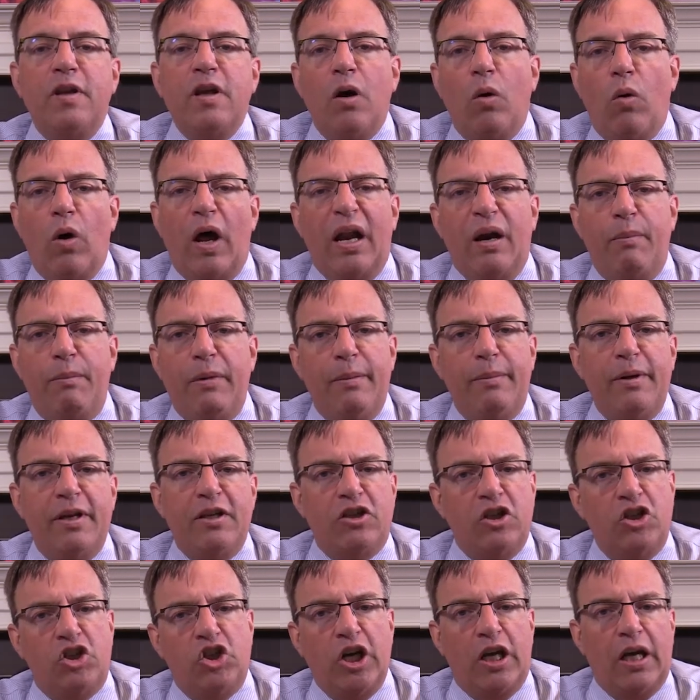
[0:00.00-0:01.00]
maybe
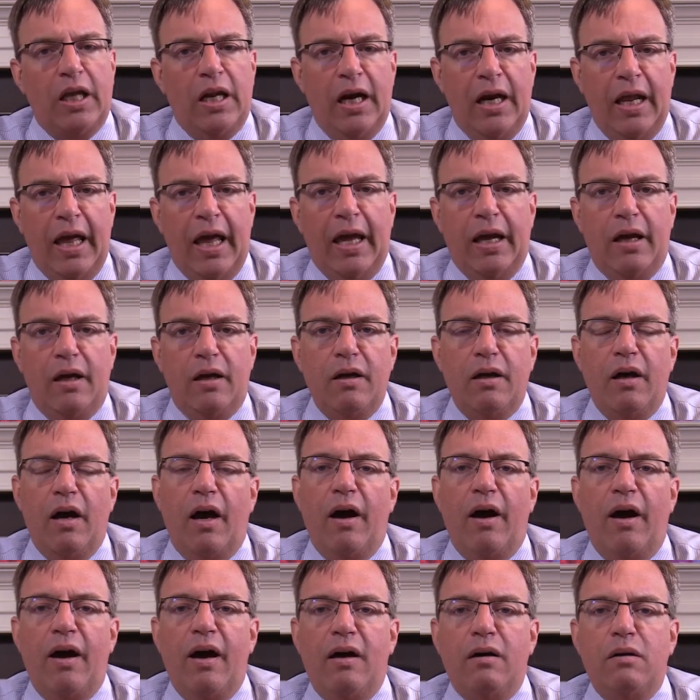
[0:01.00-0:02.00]
it's a chicken and egg
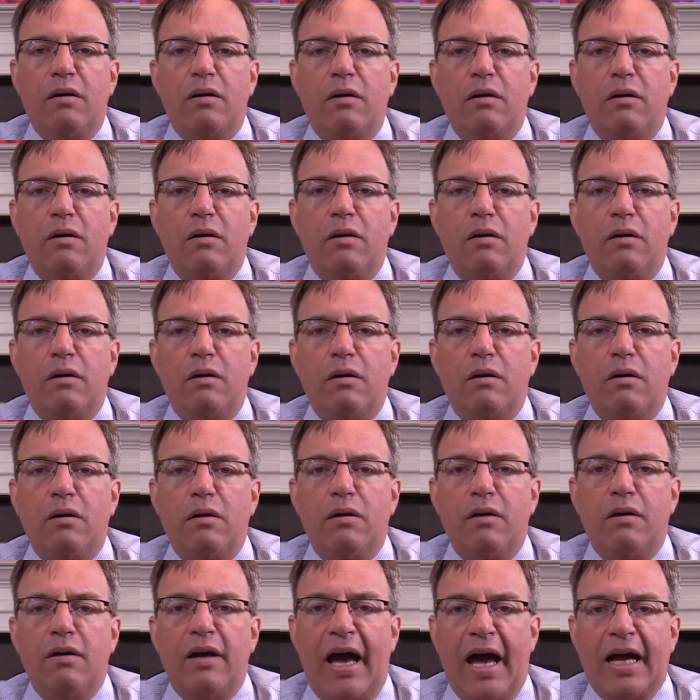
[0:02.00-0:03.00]

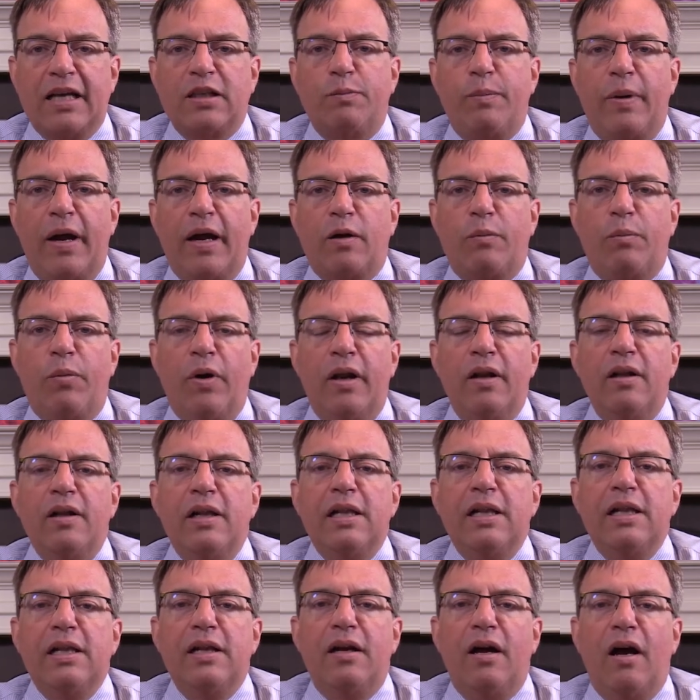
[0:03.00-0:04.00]
aspect, but
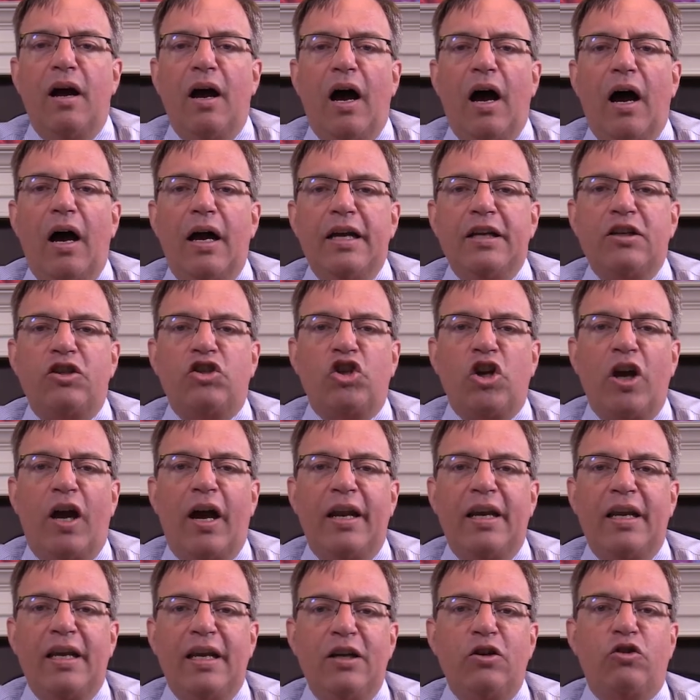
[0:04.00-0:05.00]
is
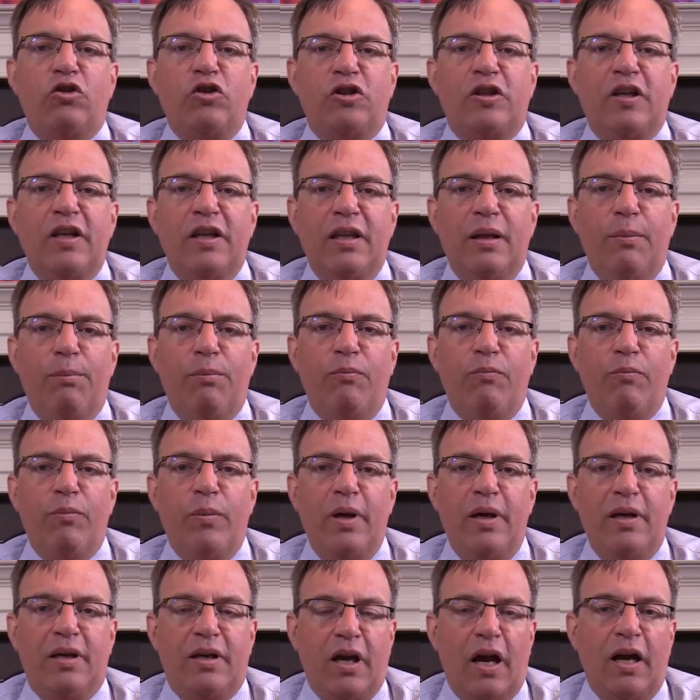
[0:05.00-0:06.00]
China interested in them
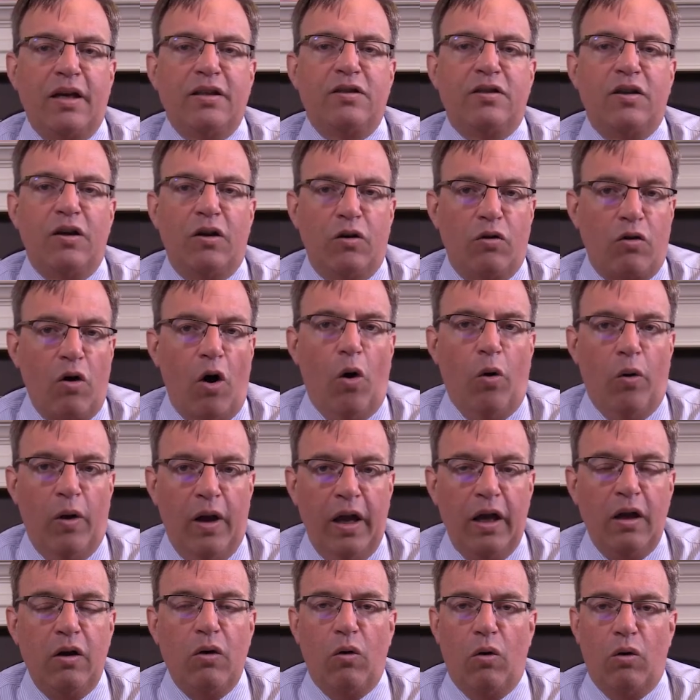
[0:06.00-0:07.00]
because they're
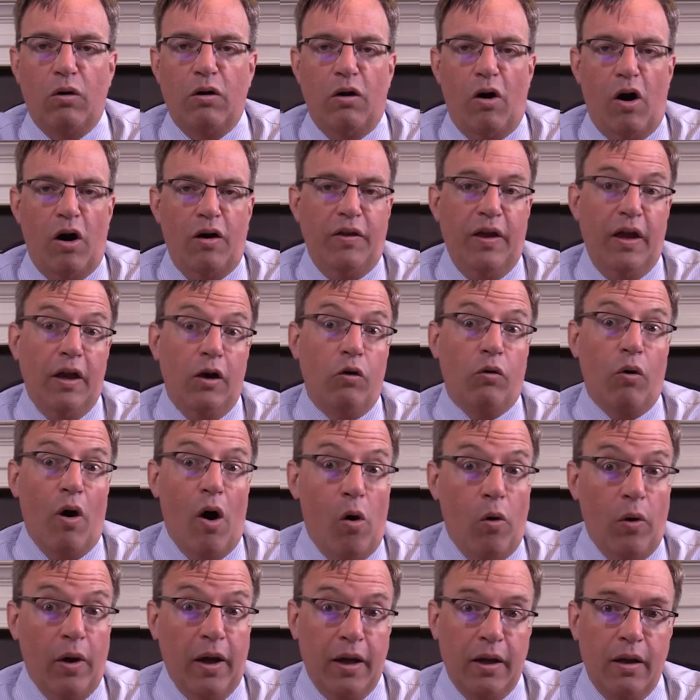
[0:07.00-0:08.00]
growing, or are they
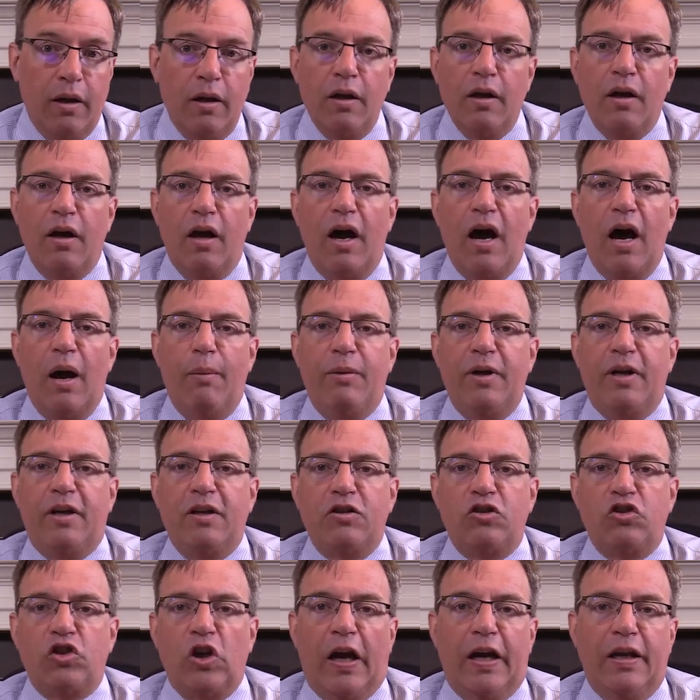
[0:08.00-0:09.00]
growing
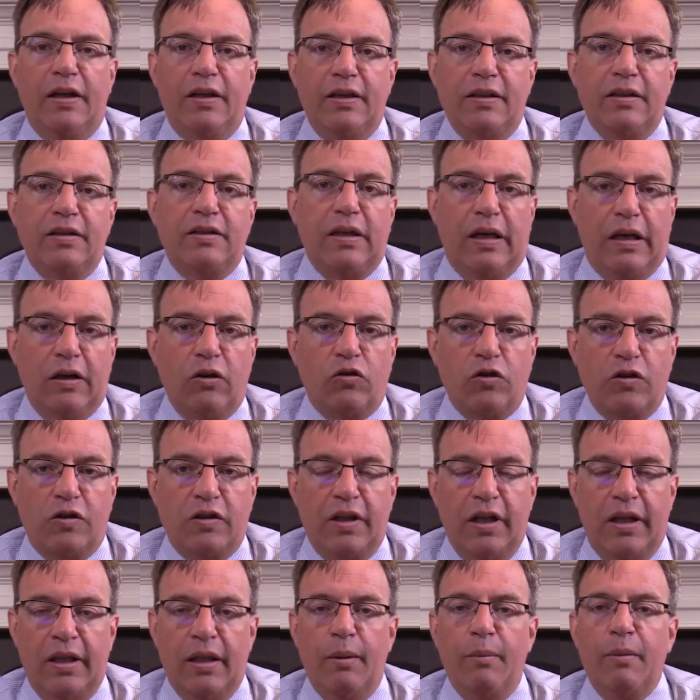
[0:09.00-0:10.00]
because China is
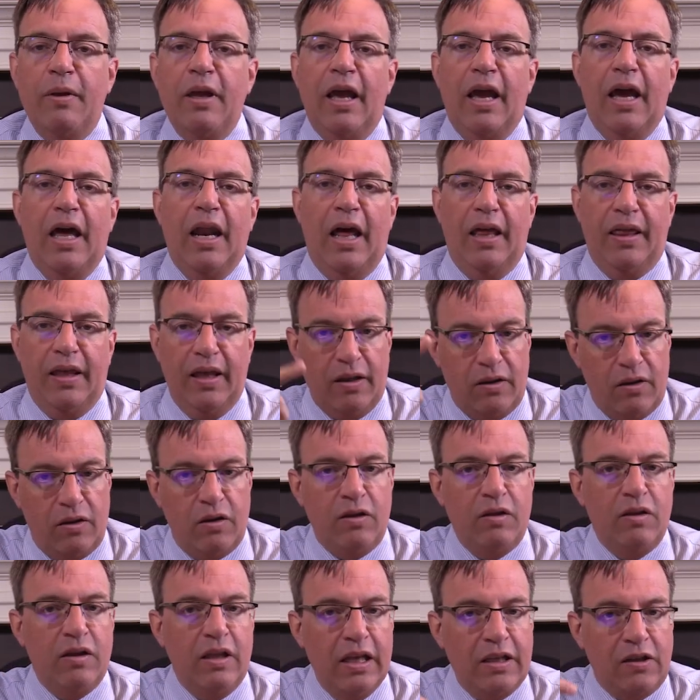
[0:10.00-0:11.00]
interested in them? And I think
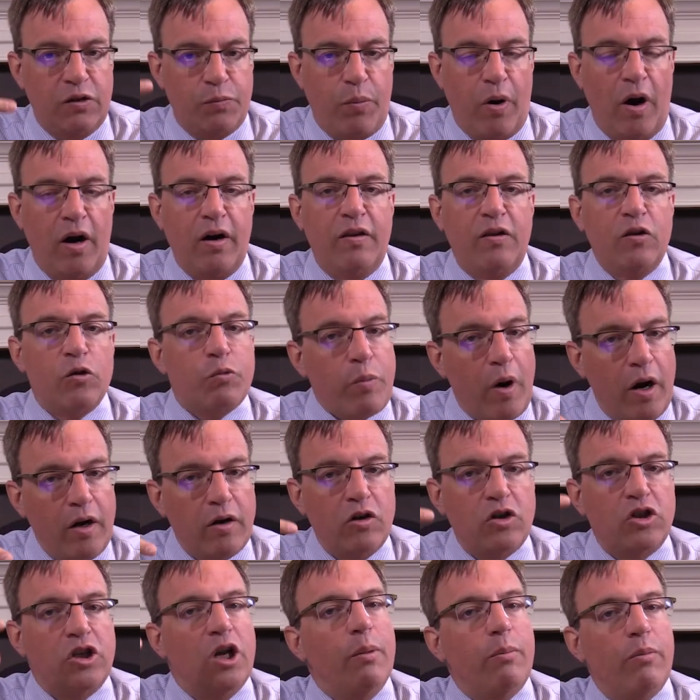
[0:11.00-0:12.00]
that's part of this
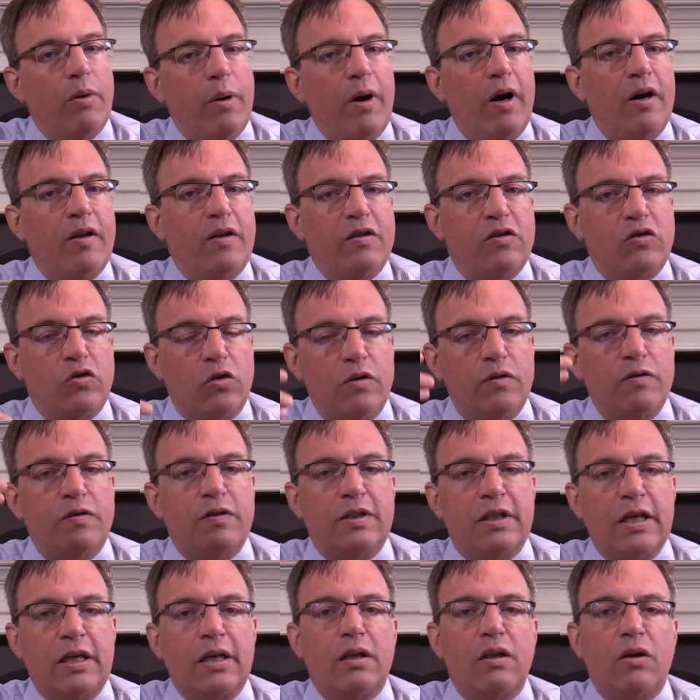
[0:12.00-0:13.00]
partnership, part of this sort of
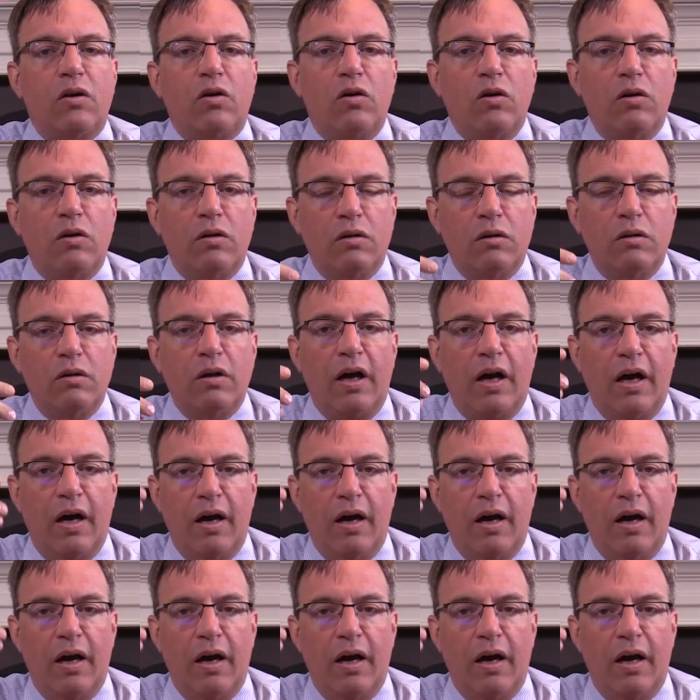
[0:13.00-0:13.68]
cyclical